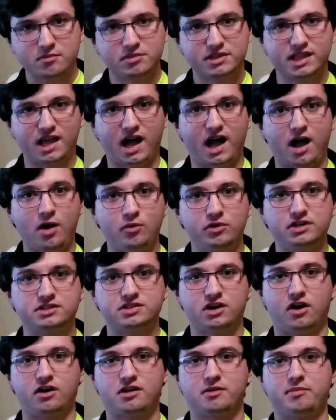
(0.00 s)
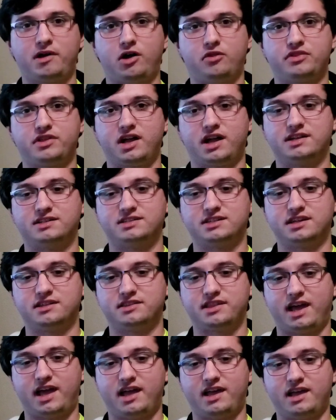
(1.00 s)
But yeah, I want to talk about the idea
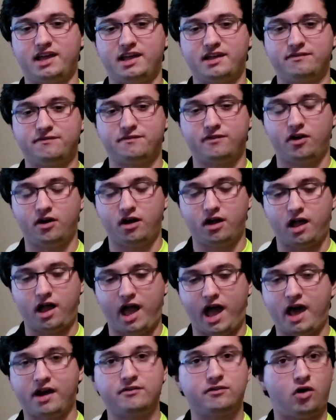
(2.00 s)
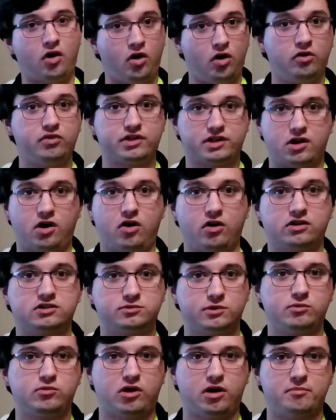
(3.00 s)
that if out of all the cards
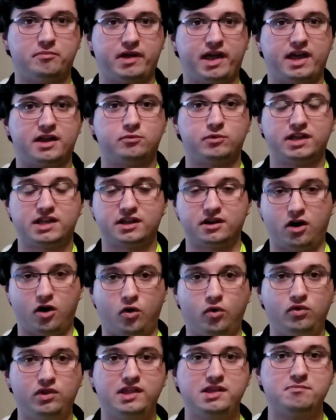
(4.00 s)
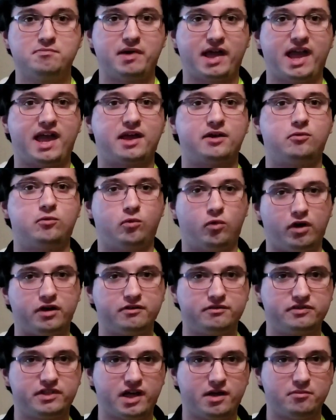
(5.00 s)
we want banned, we can only ban one
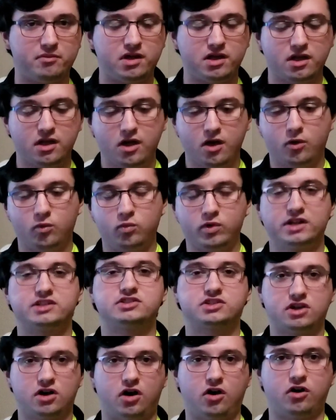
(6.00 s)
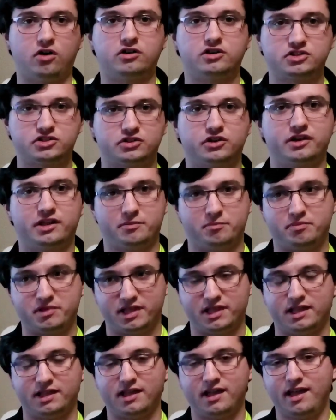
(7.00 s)
of them, which card should it
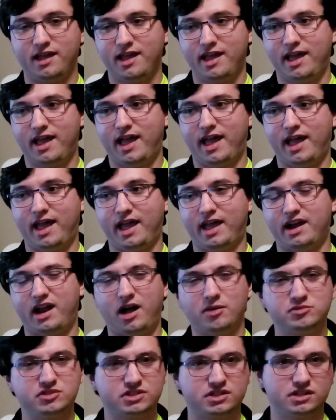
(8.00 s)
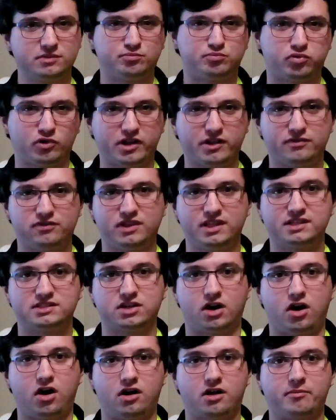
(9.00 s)
be? And I'm just going to briefly
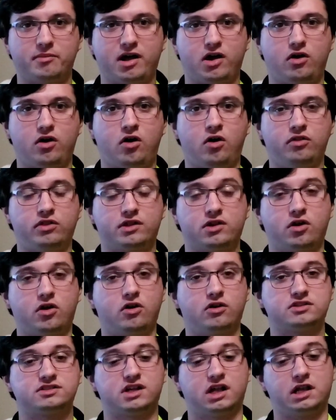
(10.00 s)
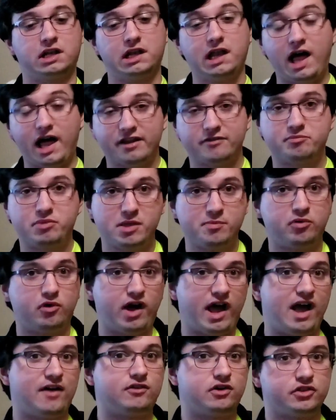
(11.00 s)
talk about all the cards a lot of people
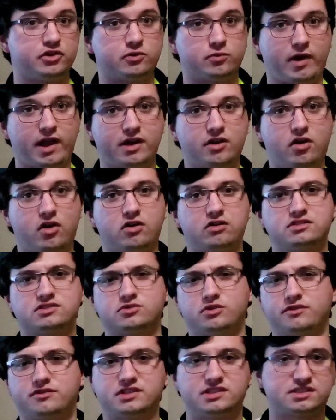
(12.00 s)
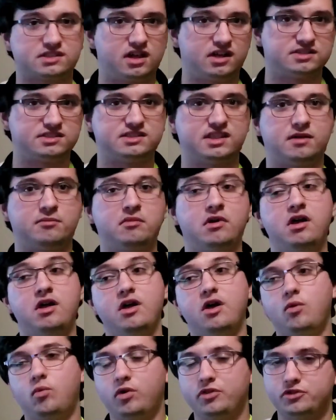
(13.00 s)
have on their radars, sort of discuss them,
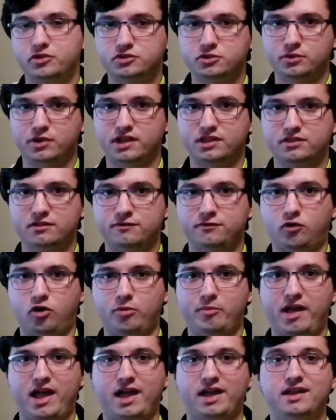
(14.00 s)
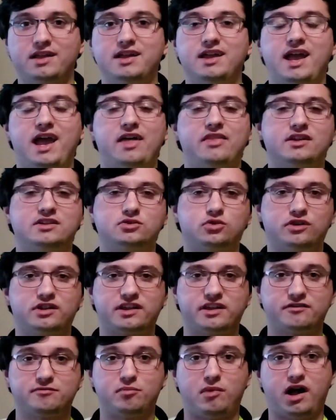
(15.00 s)
what they're doing in the format, and then sort
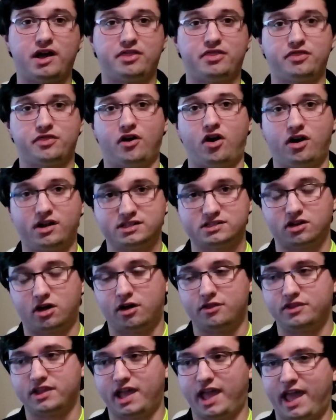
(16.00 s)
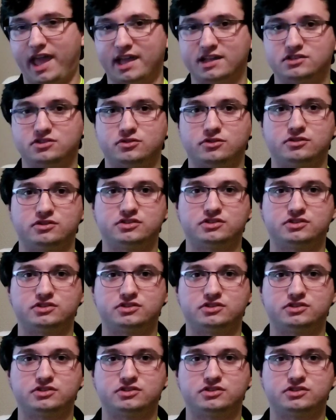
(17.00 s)
of give my thoughts on the answer.